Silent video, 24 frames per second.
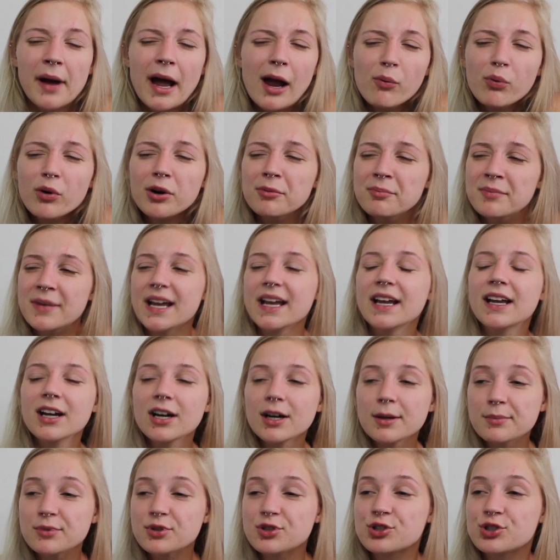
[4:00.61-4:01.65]
I wear
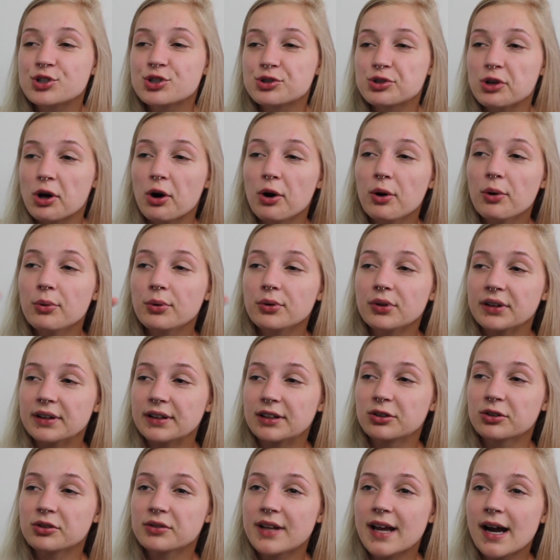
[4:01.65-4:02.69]
makeup so
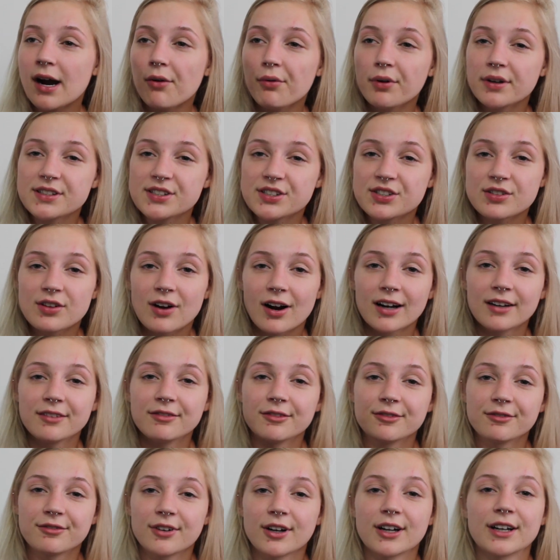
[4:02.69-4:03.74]
little now, it's not
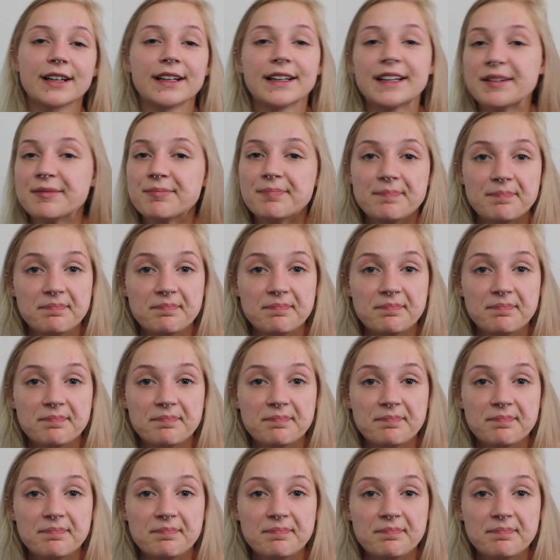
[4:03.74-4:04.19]
even funny.